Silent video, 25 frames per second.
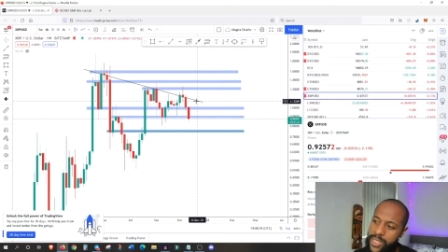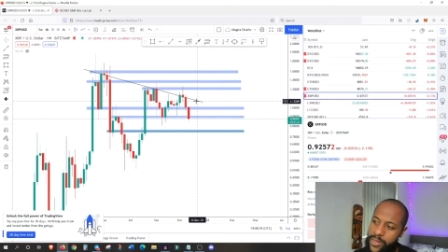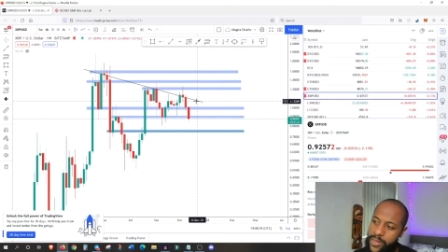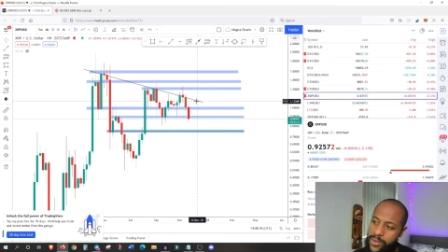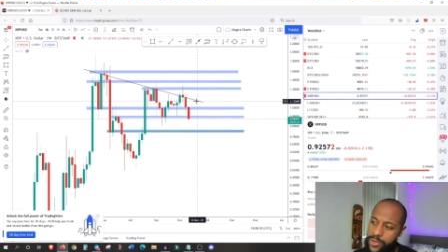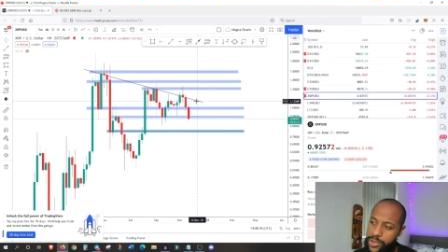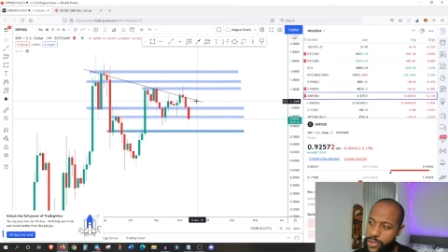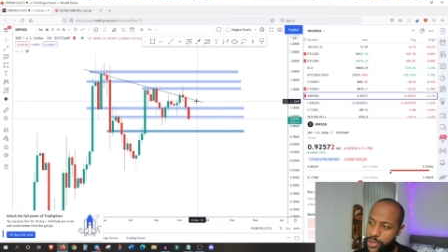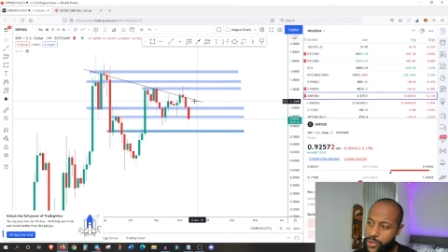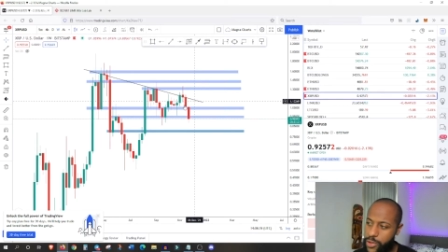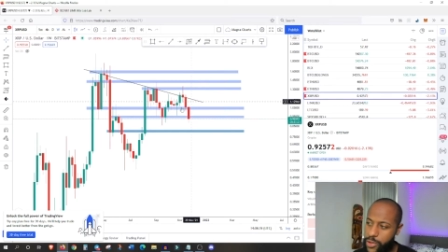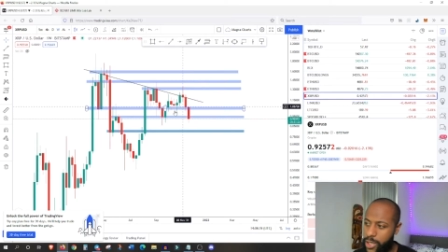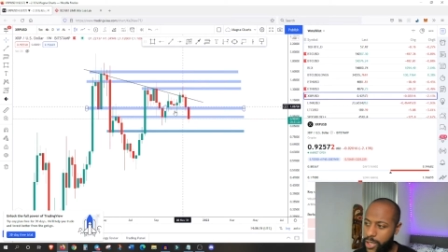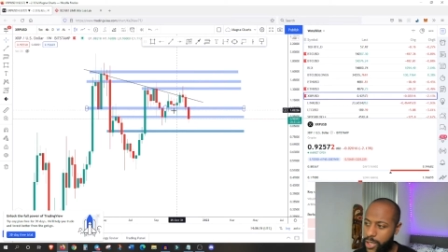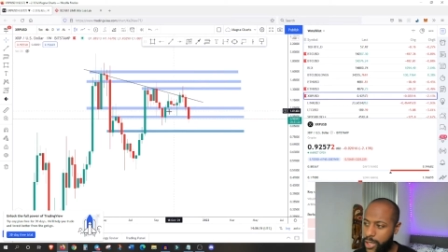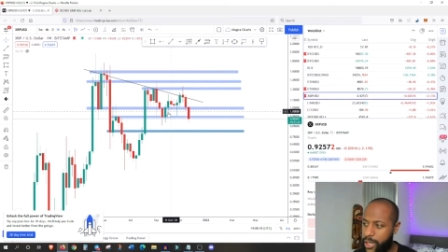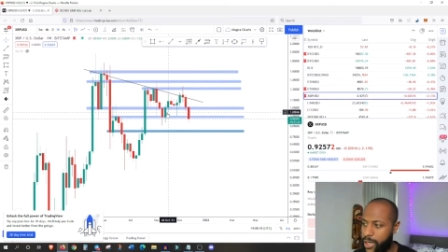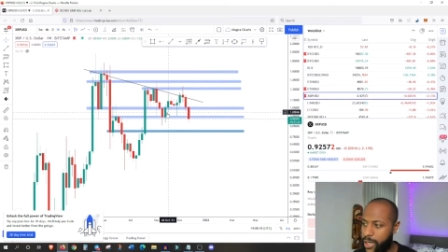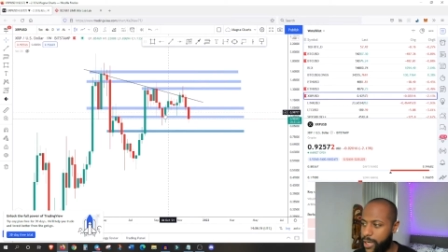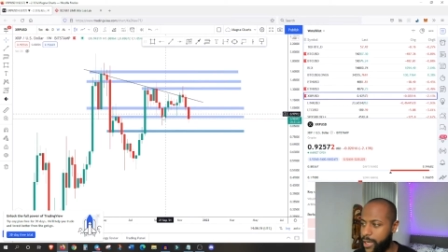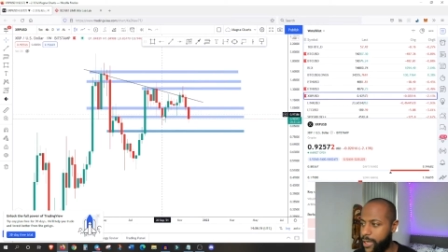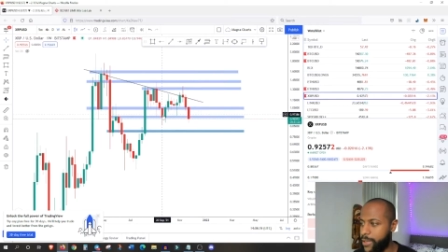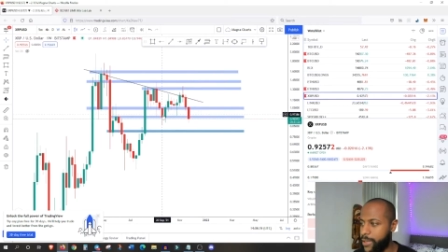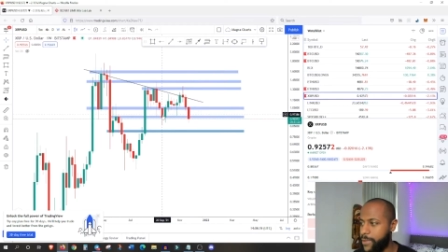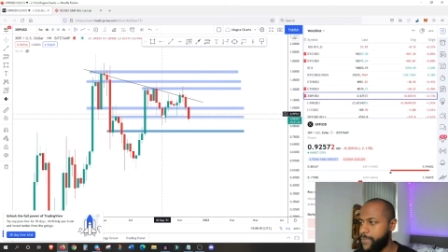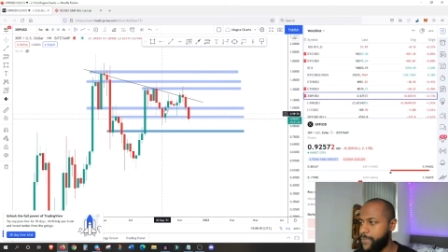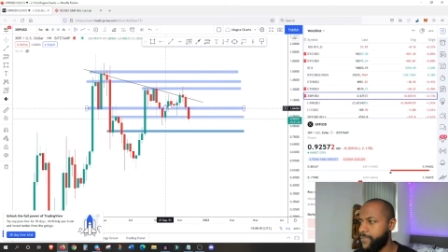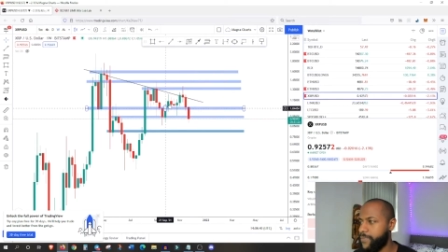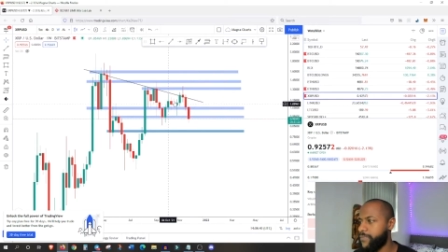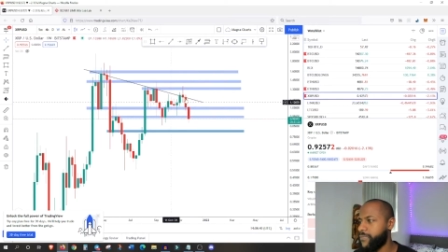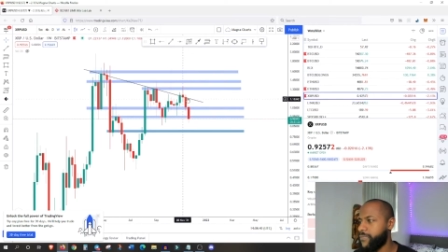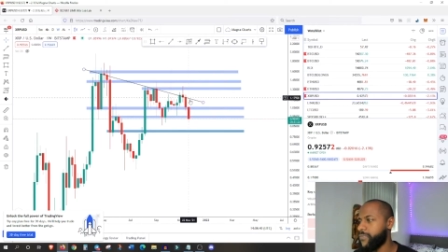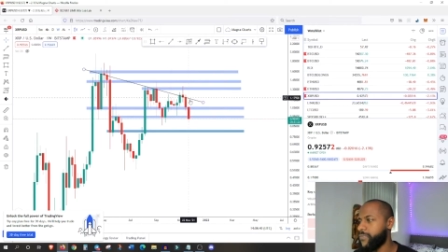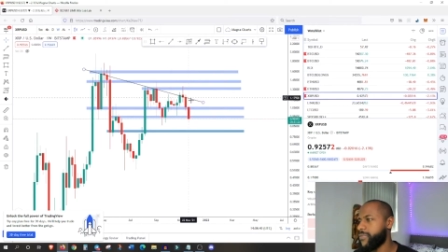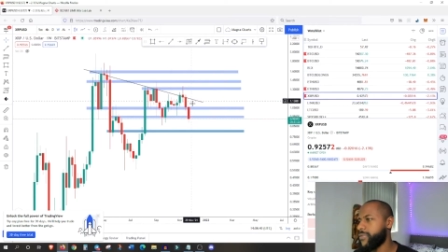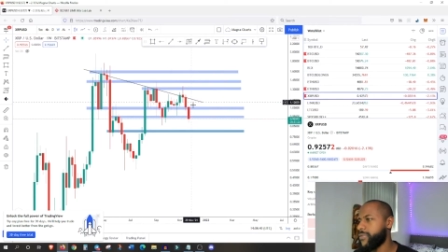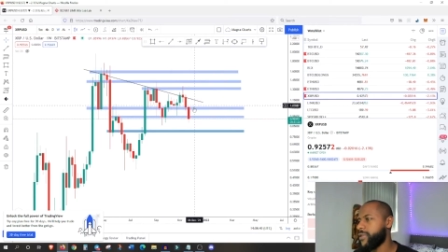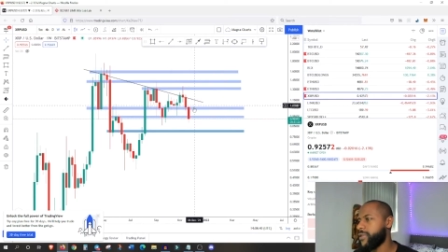of this counter trend line.
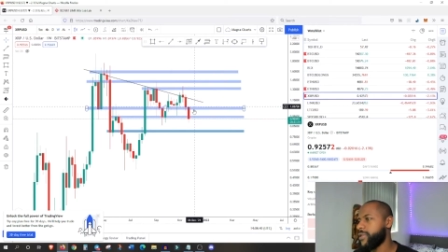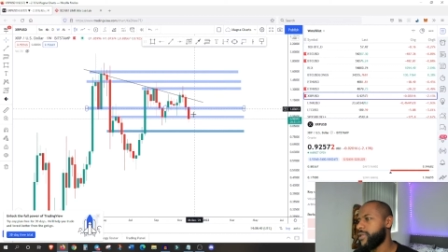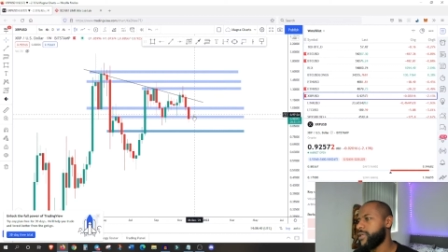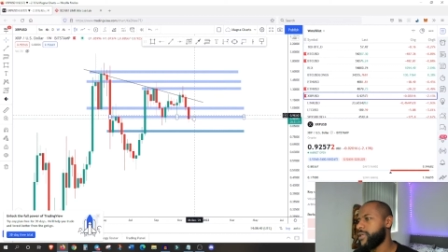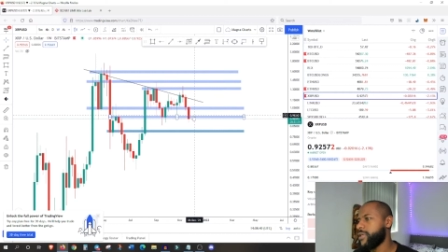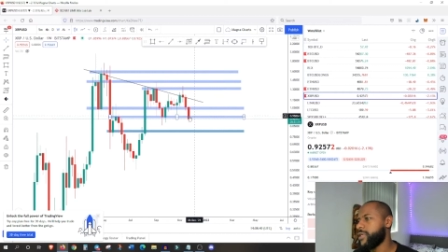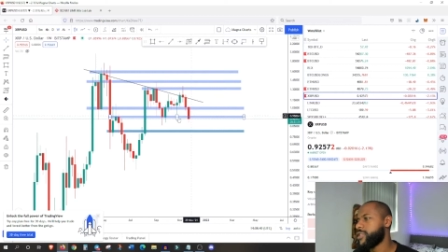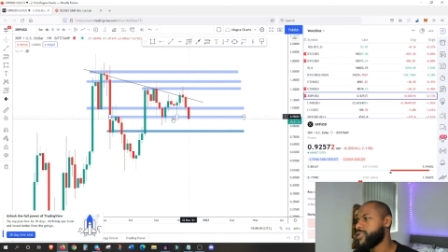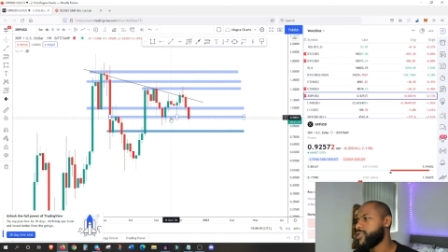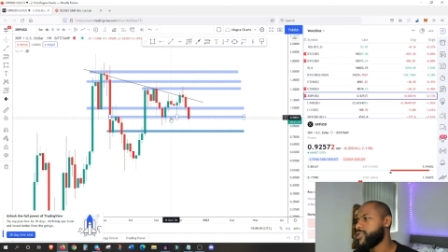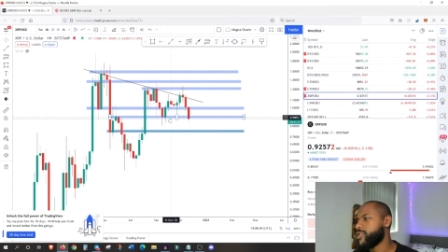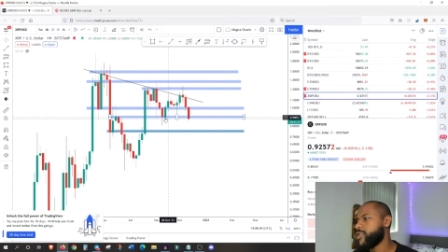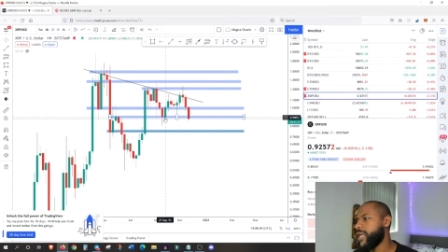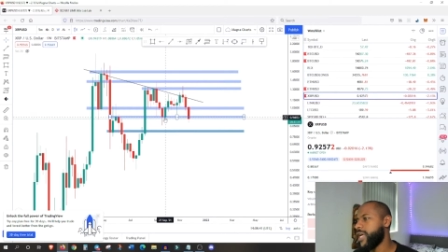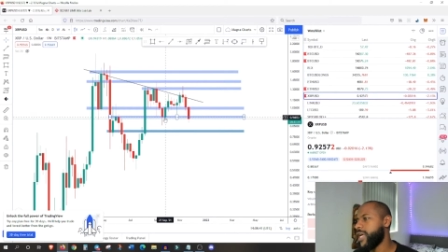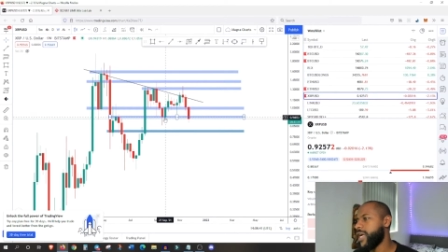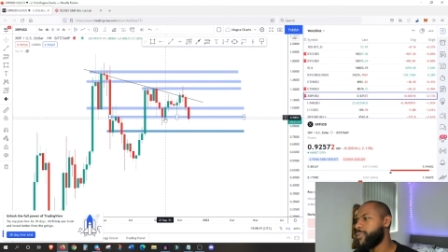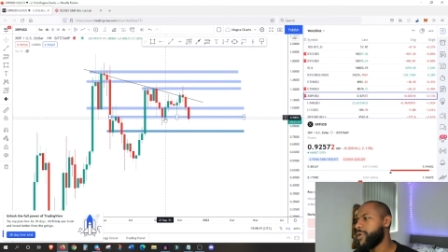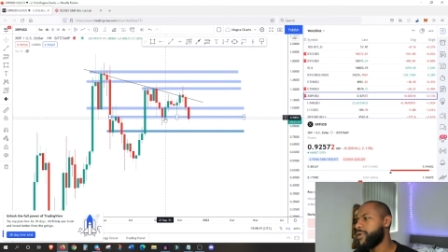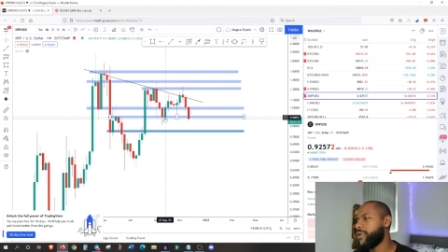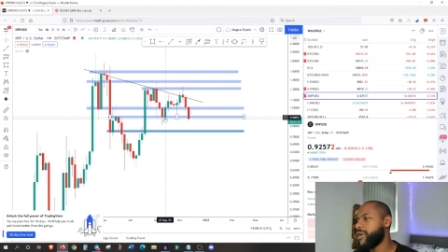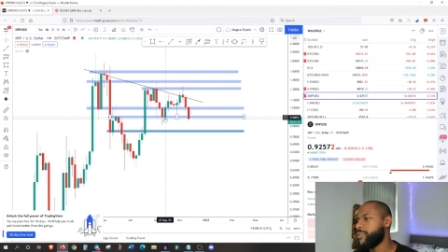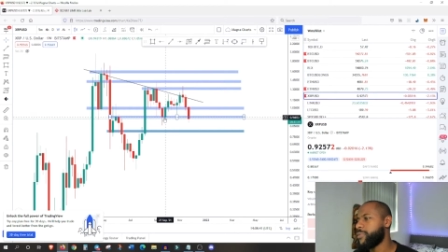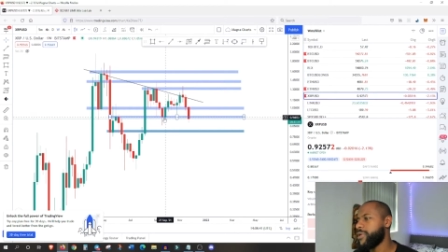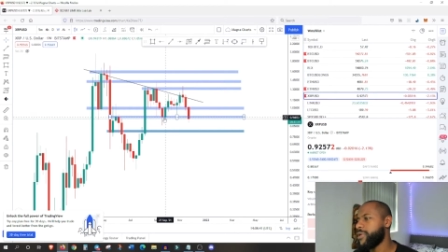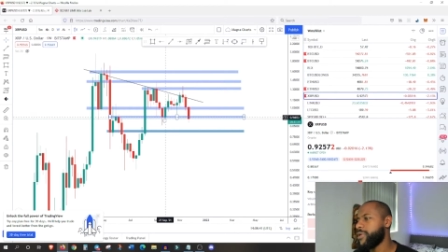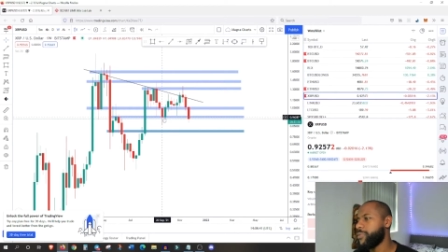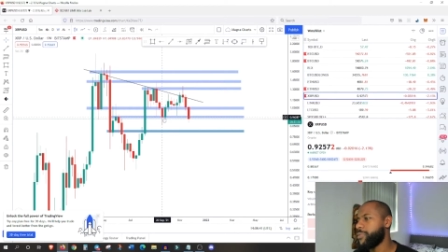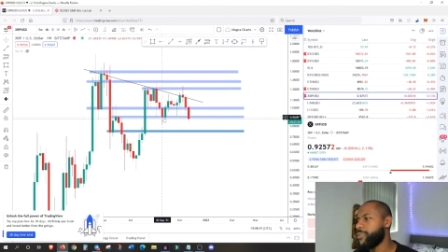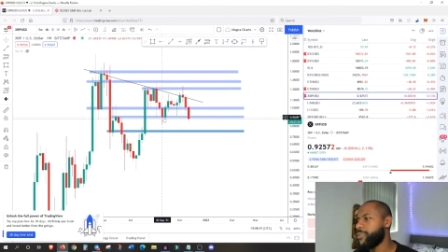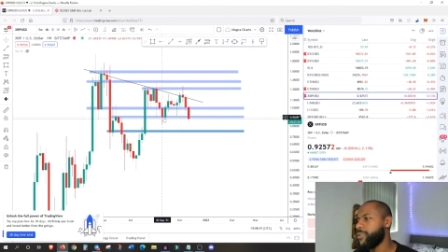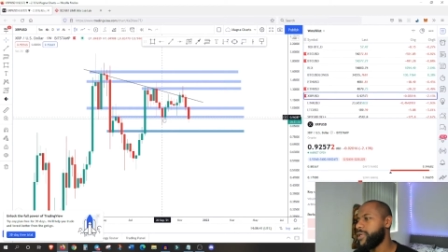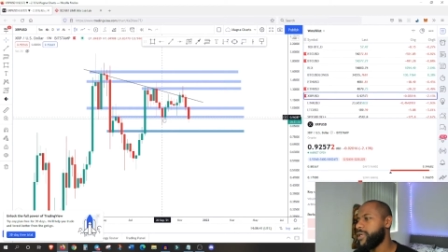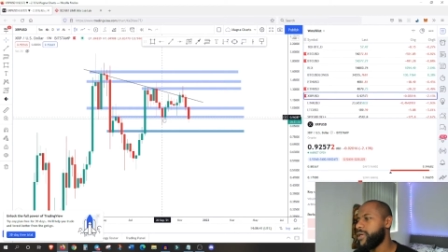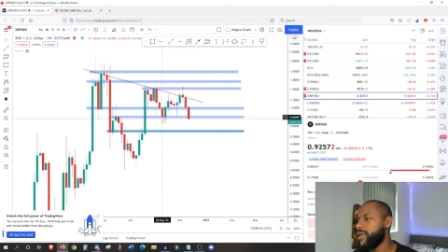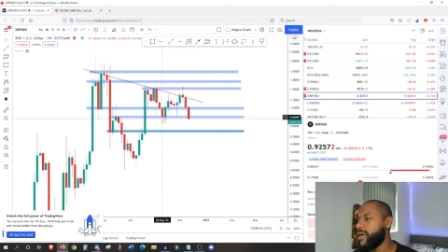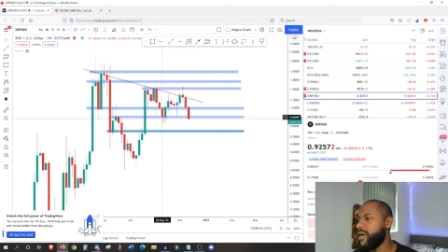So now where are we?